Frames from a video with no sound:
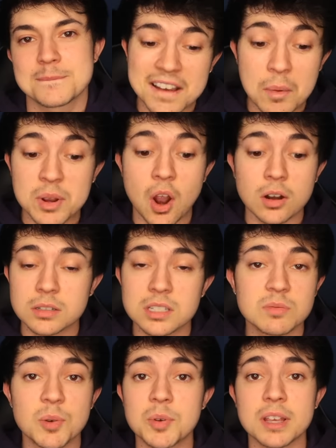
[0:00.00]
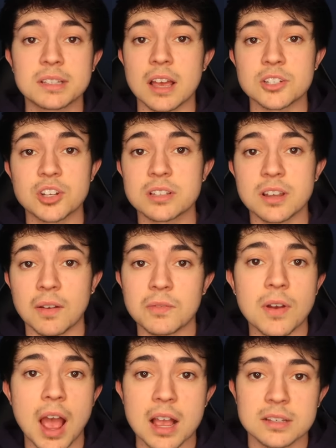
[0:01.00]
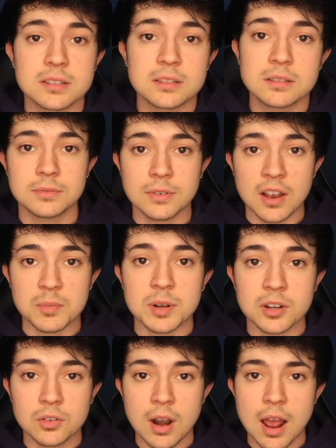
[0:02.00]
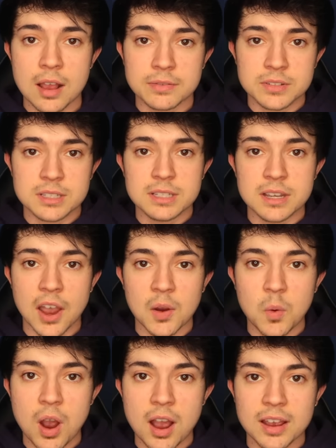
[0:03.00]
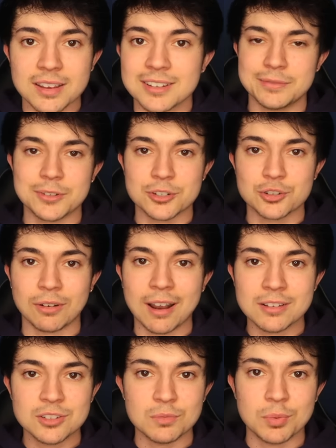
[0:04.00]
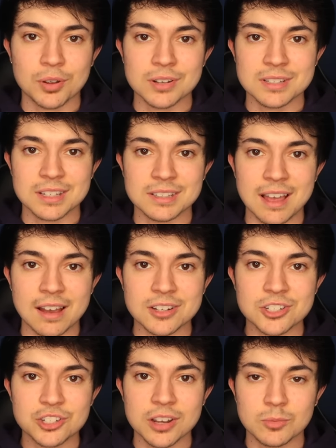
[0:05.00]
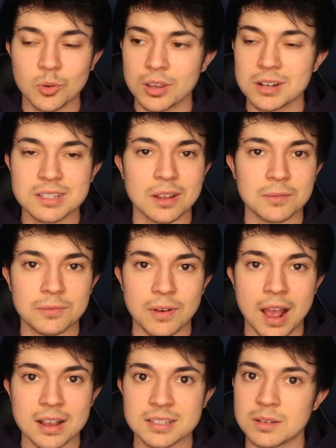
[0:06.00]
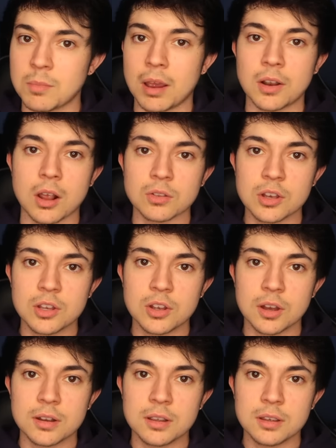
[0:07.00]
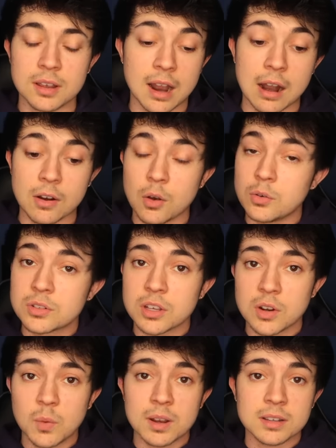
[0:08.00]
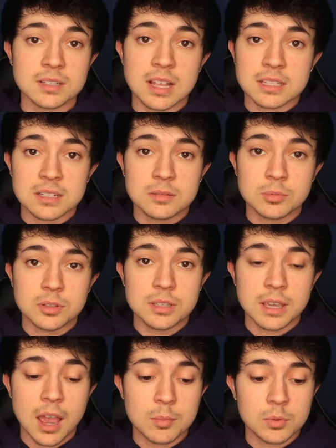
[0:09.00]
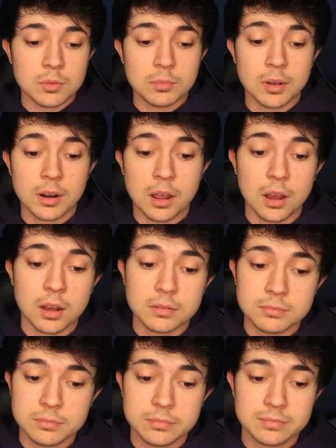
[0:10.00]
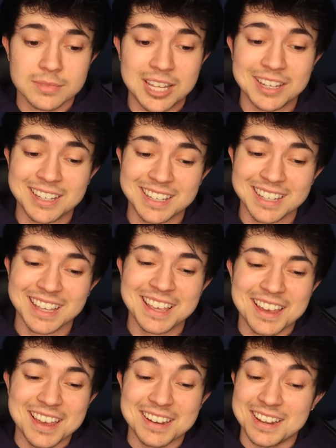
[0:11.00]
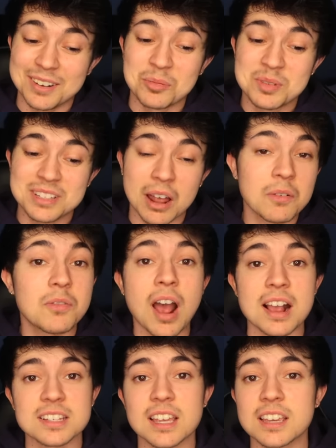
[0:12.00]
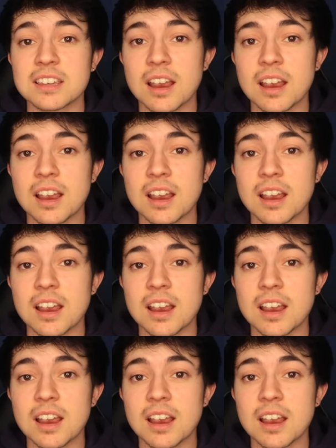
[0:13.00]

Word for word: I mean, honestly, we would get that shit done fast. Five minute crafts, D I Y. If you're trans, you put us in that shit. We'll get it done fast. It might not look good. And I don't know who's gonna win, because that's a complete gamble, but uh, it'll be done fast. I can